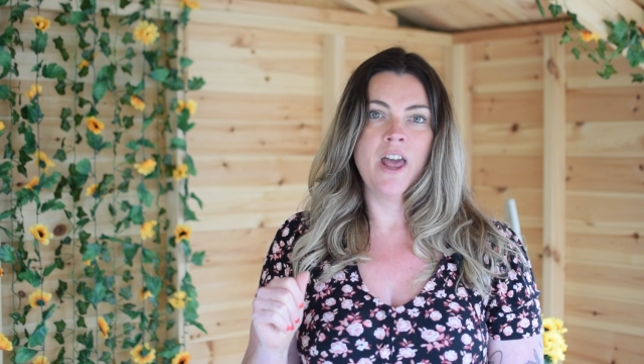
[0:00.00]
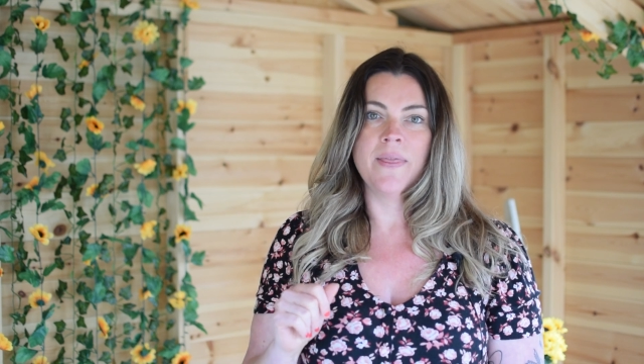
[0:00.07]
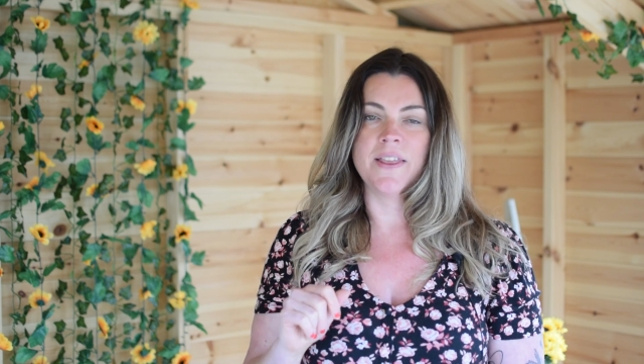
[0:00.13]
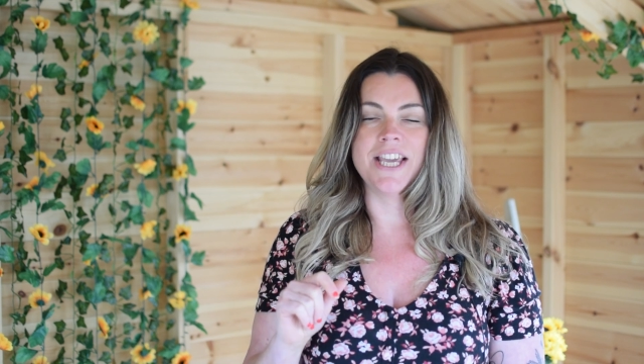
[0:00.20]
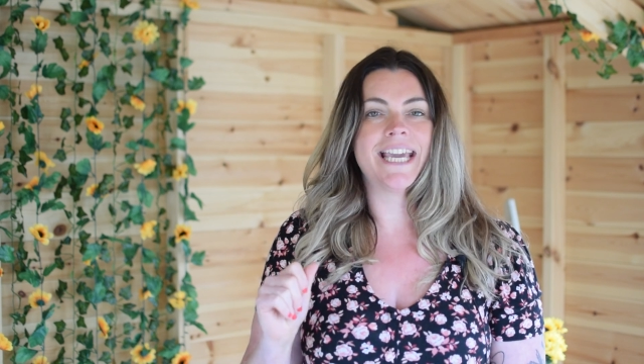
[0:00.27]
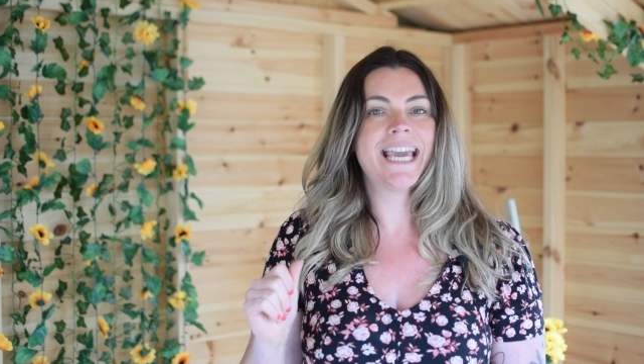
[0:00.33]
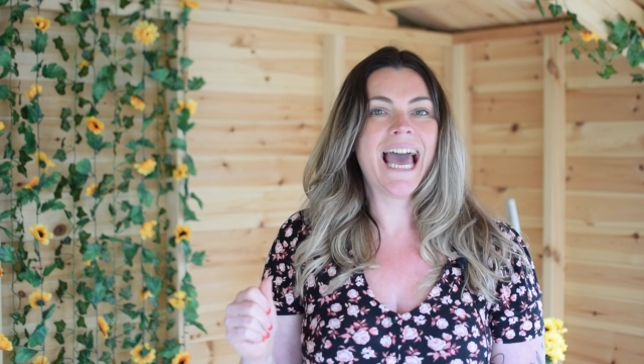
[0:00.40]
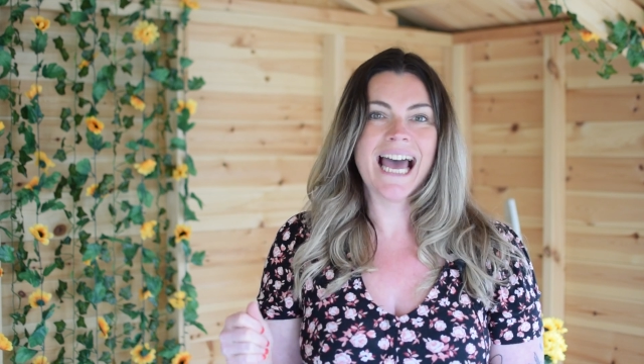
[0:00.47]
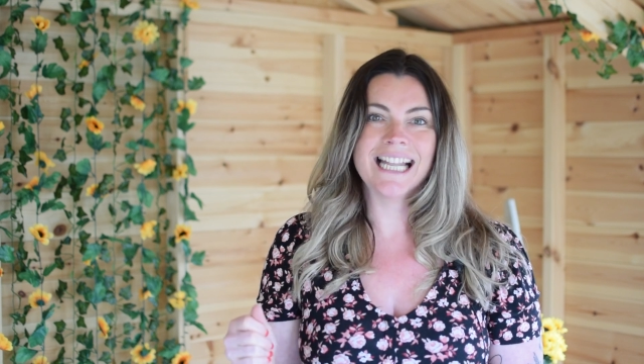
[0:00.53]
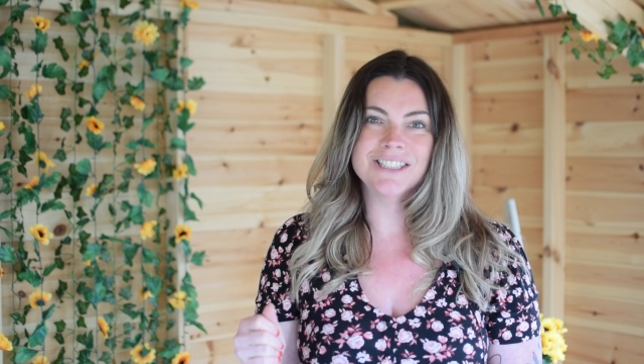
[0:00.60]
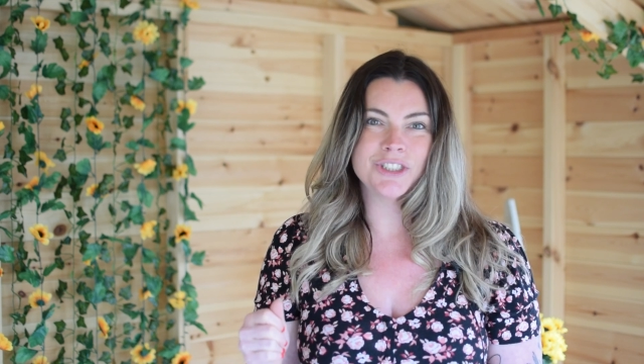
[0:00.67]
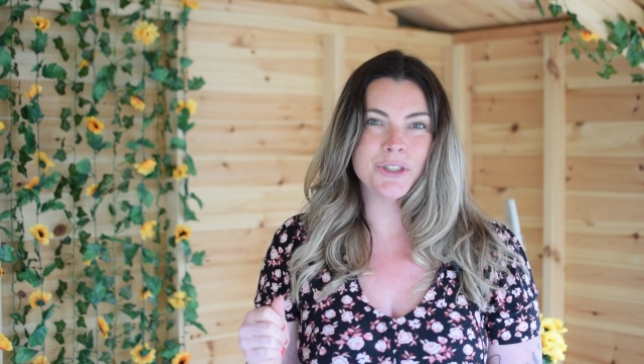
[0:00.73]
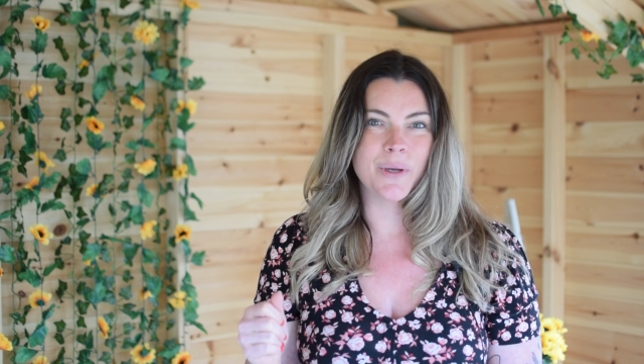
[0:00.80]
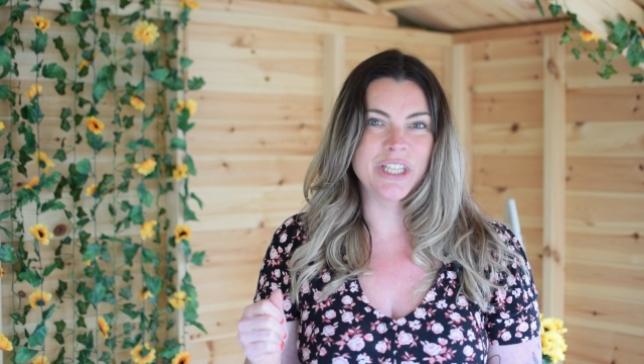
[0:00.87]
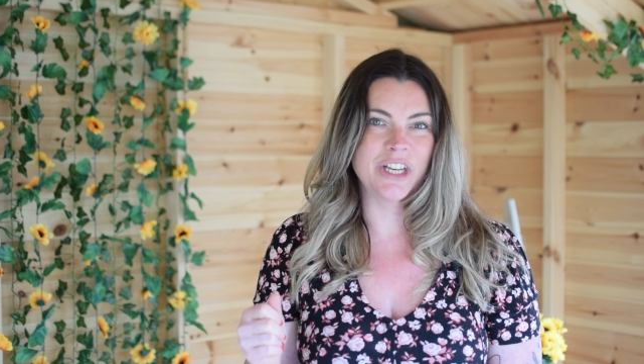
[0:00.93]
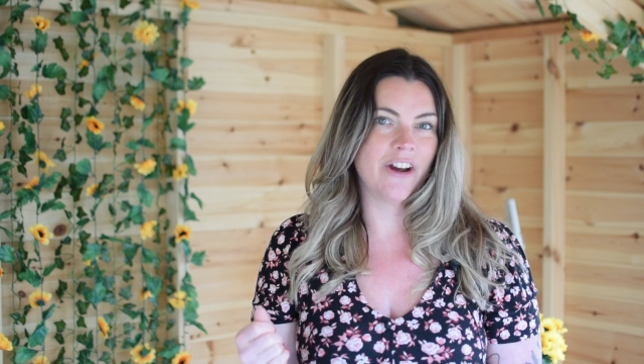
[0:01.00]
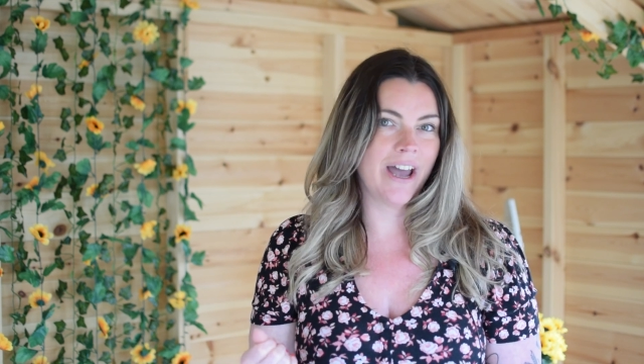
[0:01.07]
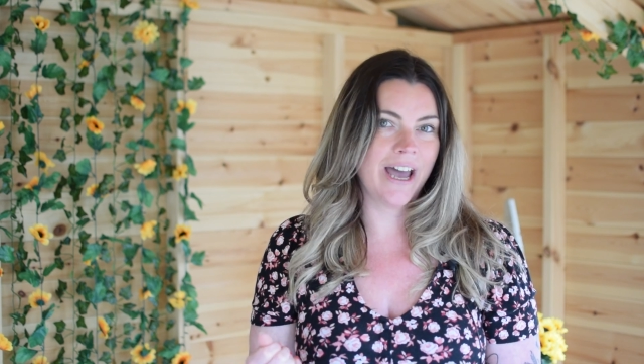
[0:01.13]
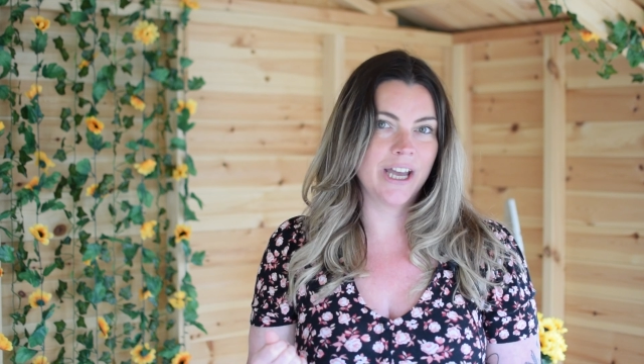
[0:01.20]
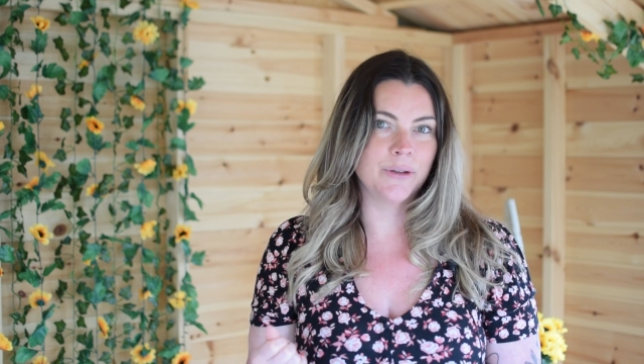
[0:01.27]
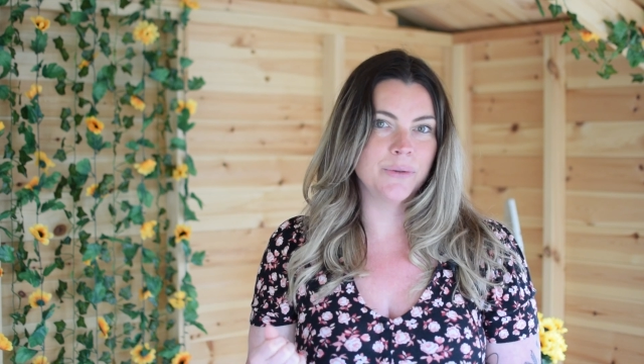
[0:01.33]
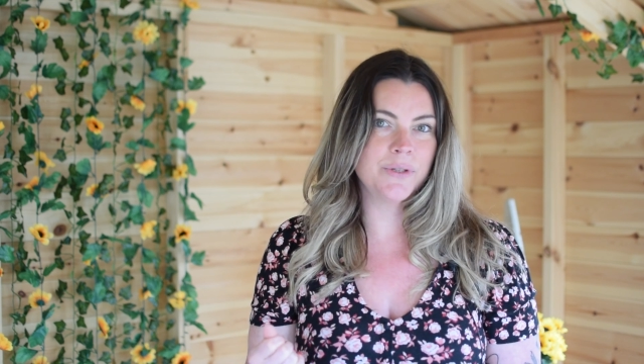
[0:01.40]
that you can't do in your
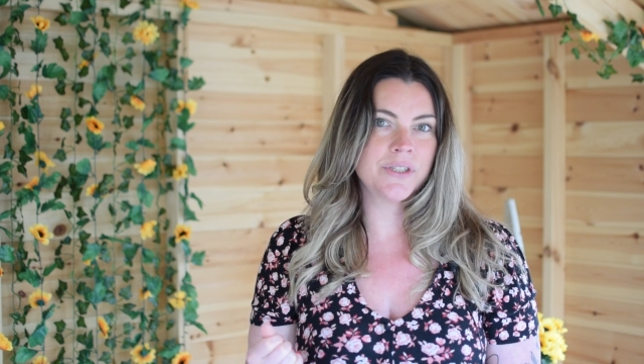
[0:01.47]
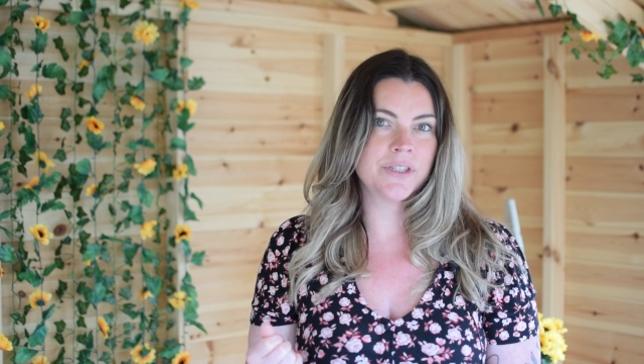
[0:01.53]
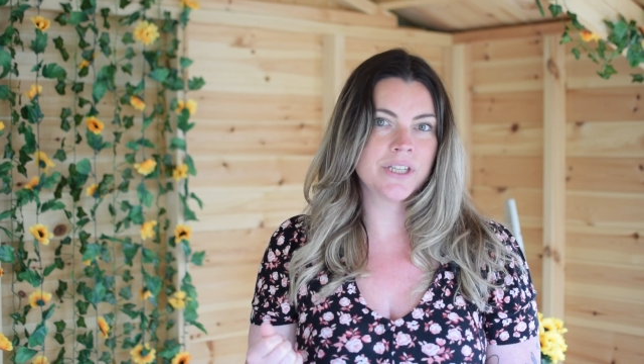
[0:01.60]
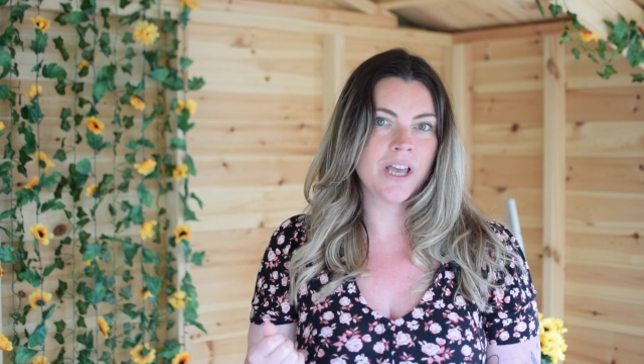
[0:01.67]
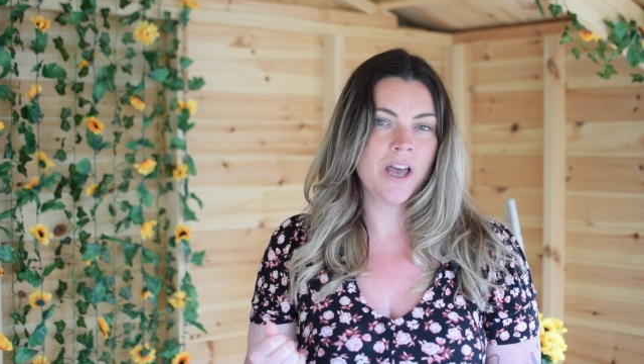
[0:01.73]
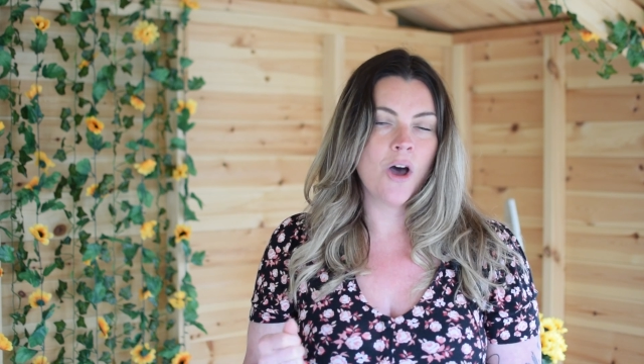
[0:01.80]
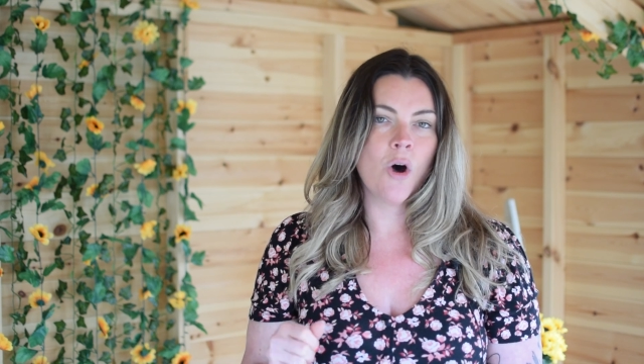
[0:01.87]
house